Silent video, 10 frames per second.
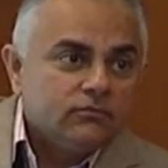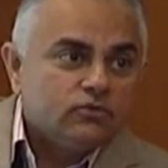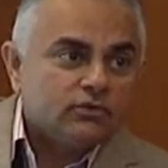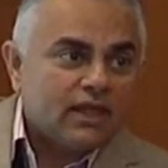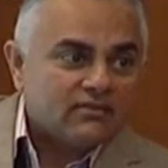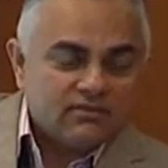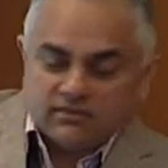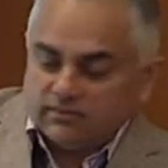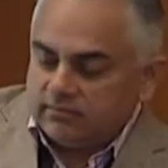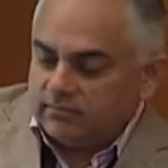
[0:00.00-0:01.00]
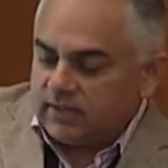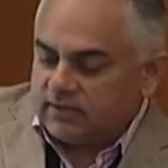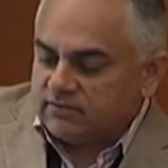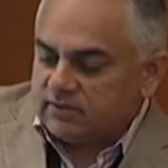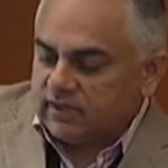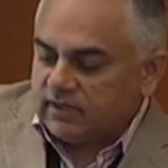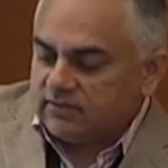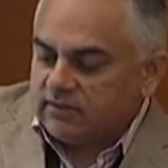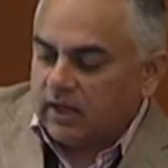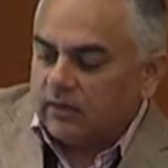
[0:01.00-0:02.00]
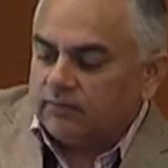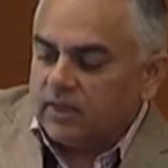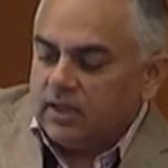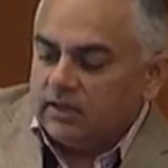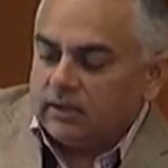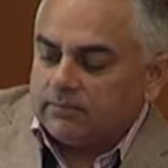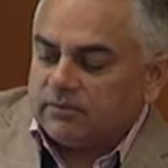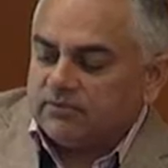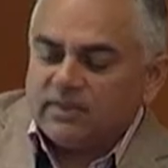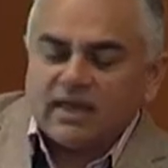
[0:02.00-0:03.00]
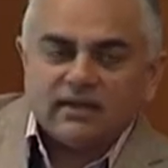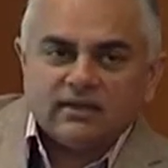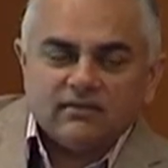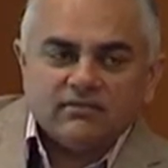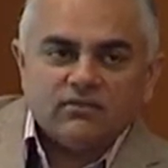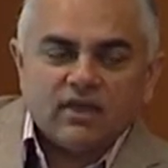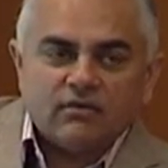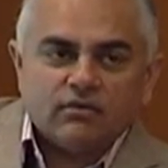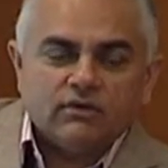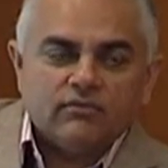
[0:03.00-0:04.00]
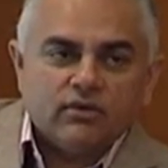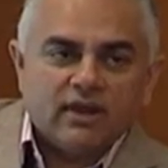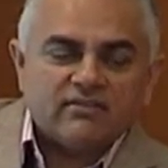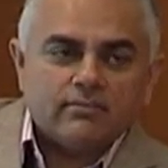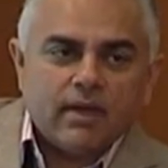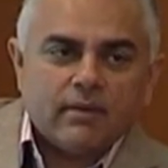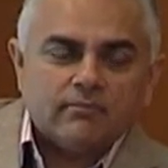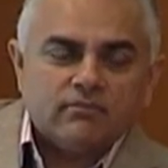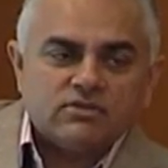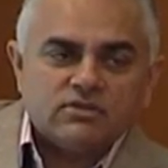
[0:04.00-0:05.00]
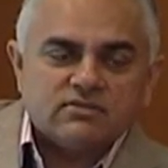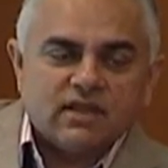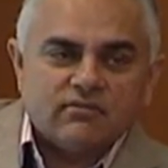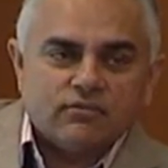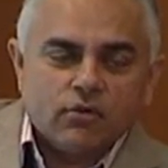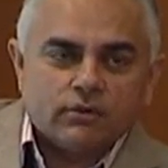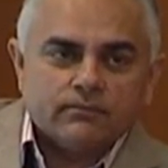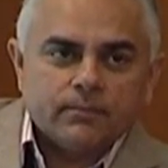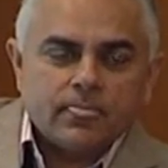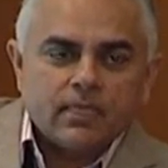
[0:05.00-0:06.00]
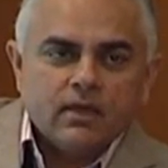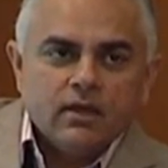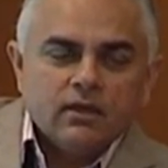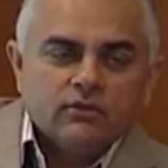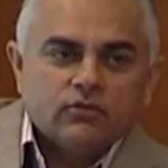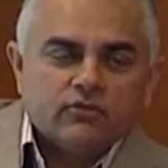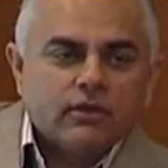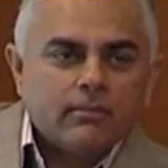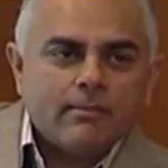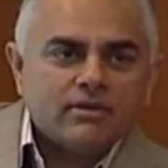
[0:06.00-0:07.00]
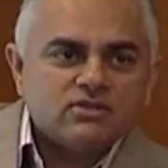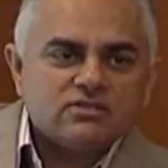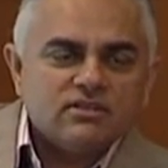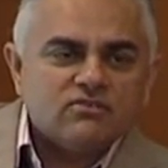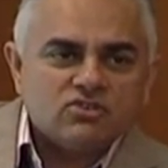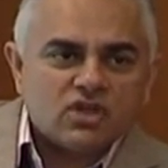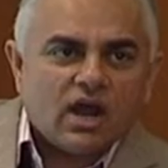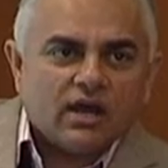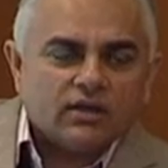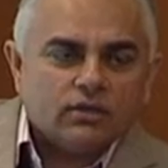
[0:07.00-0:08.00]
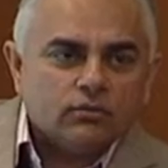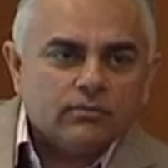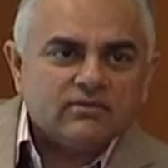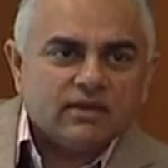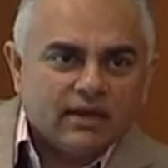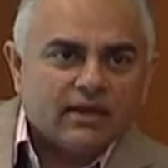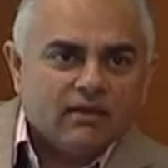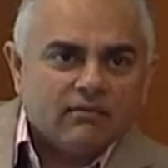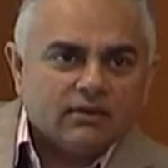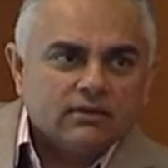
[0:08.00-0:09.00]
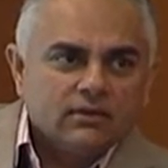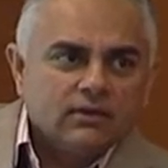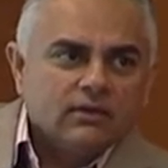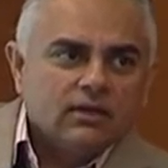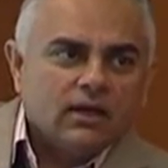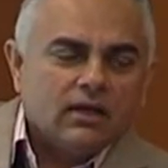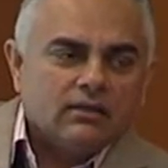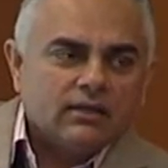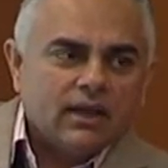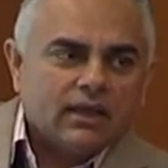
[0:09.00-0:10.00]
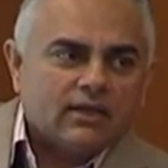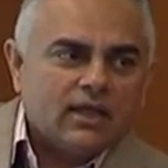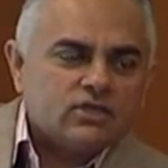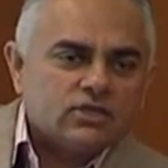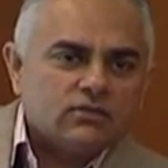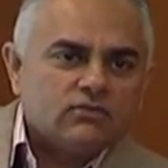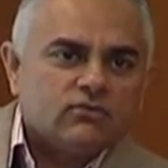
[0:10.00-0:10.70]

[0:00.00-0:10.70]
So that's serious. Now, in terms of sedatives, you have only flurazepam, which is L4. So if you remember just this chart, you basically cover the lactation.